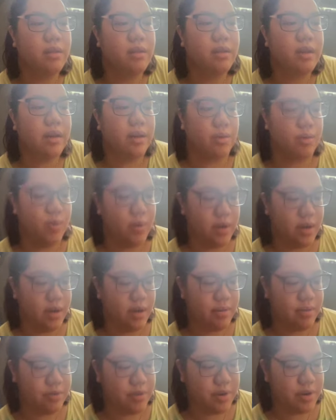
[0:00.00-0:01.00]
like
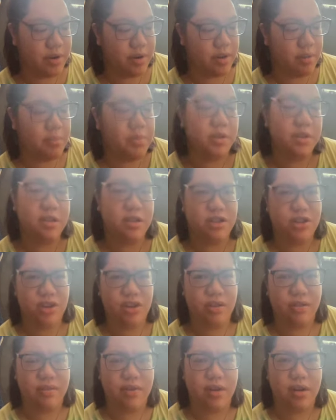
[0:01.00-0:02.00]
whatever the
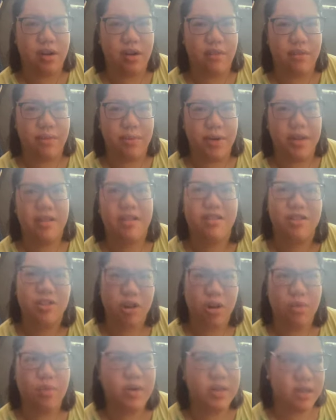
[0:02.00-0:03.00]
position of the government, there's
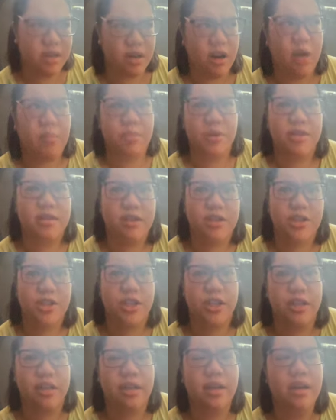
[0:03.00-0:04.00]
always an
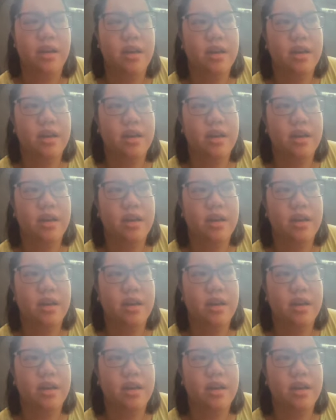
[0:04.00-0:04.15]
opposition.